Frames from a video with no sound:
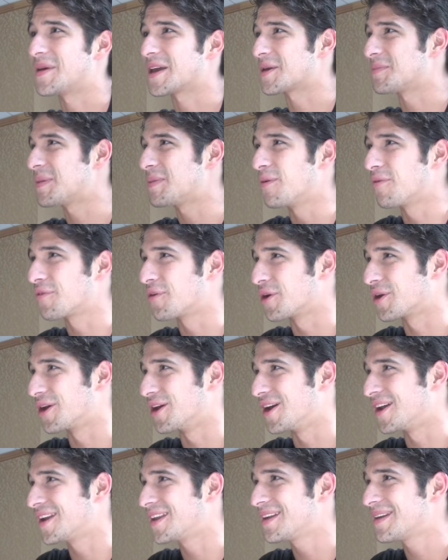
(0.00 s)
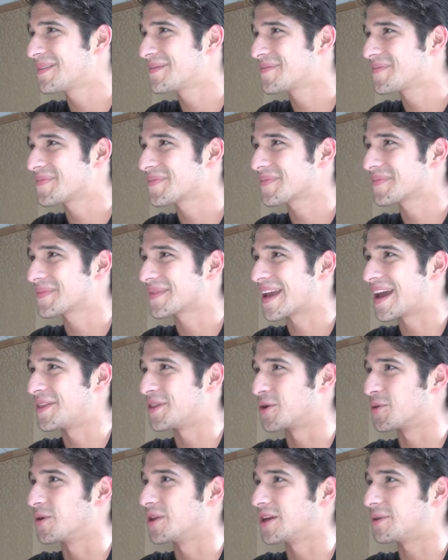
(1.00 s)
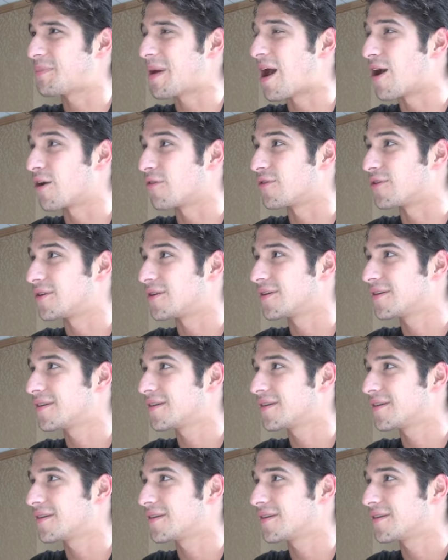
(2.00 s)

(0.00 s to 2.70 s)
Making people feel good, and they're really powerful.